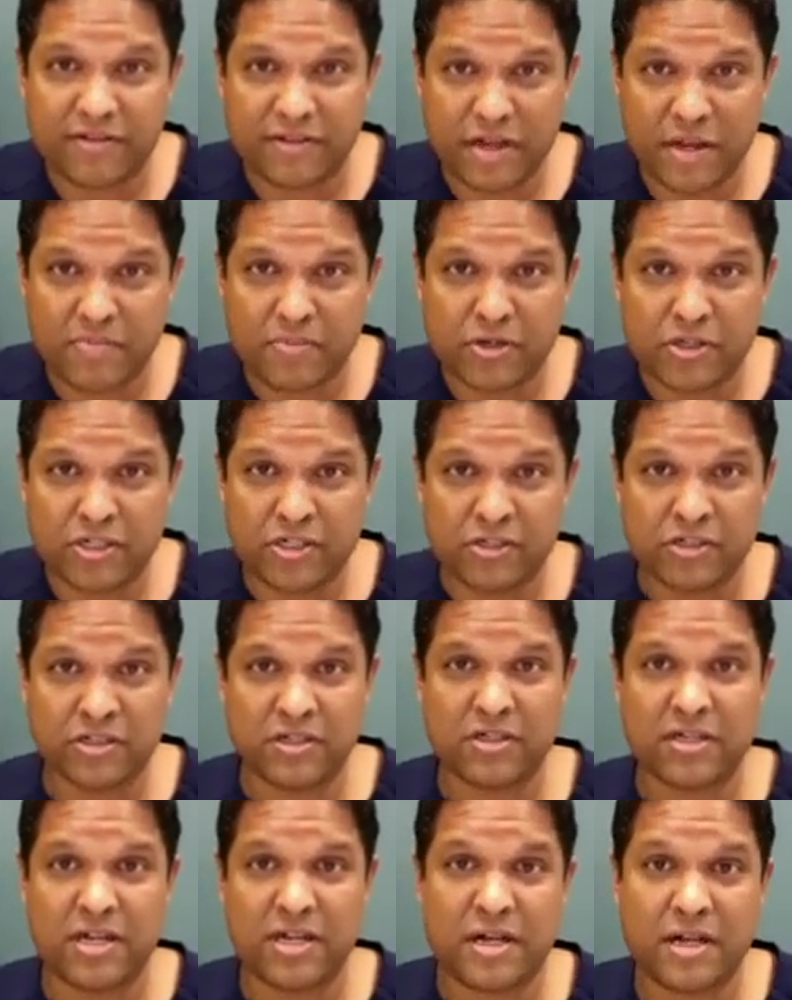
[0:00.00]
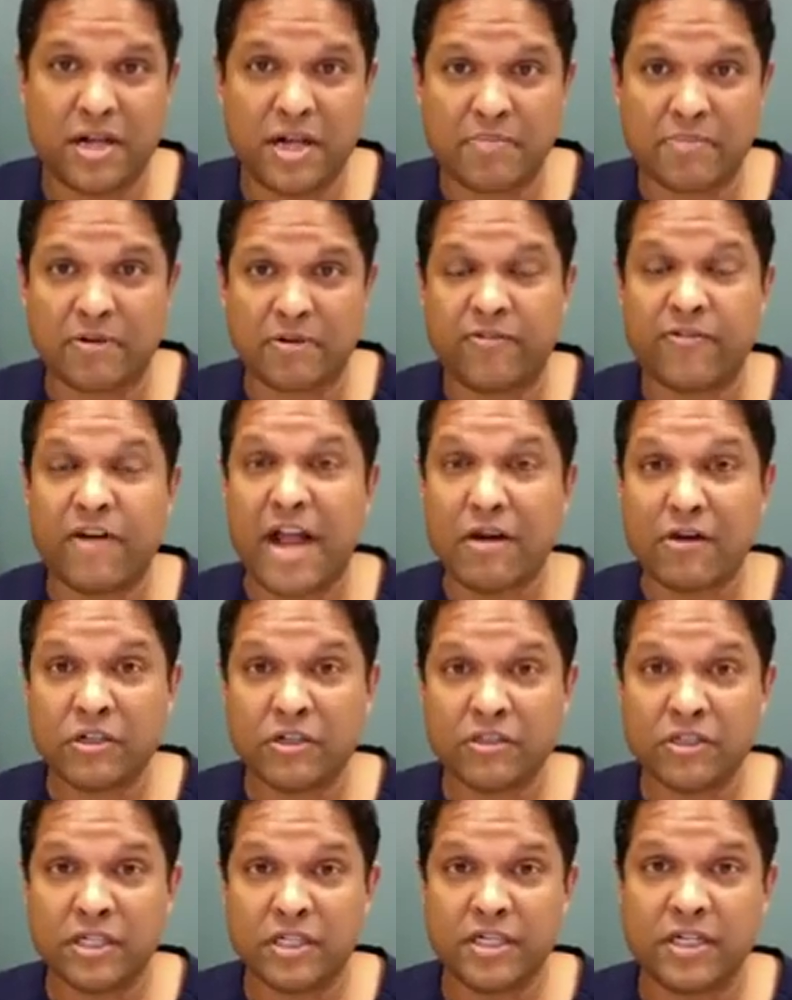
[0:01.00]
upper
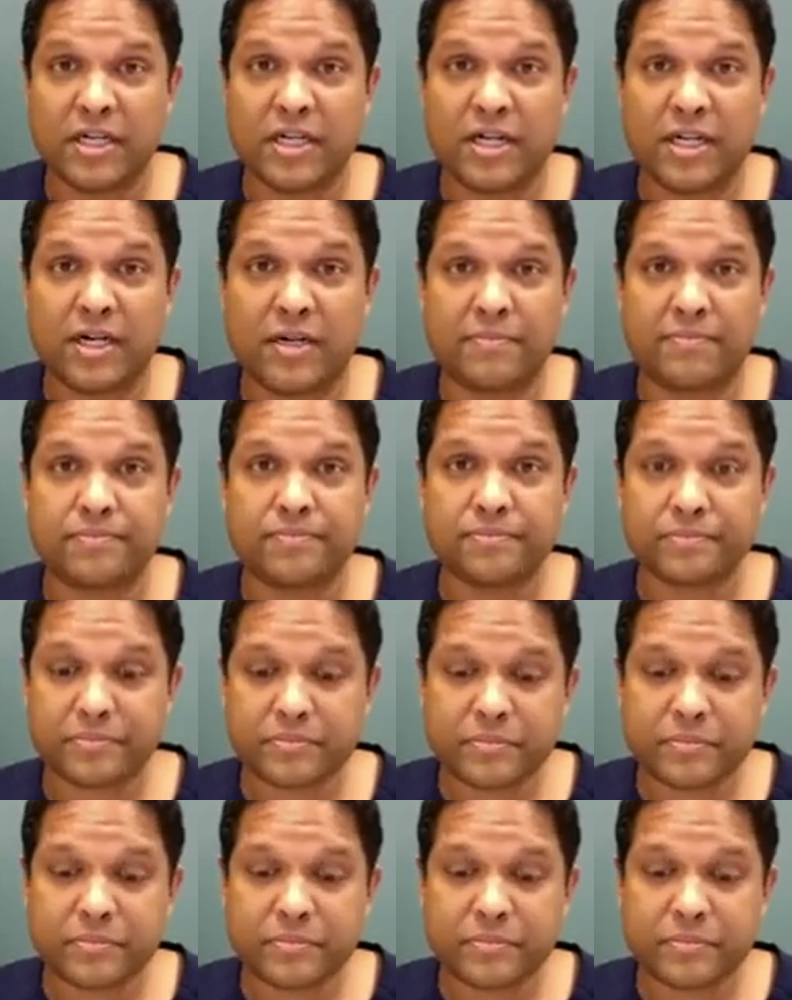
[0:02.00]
viral um,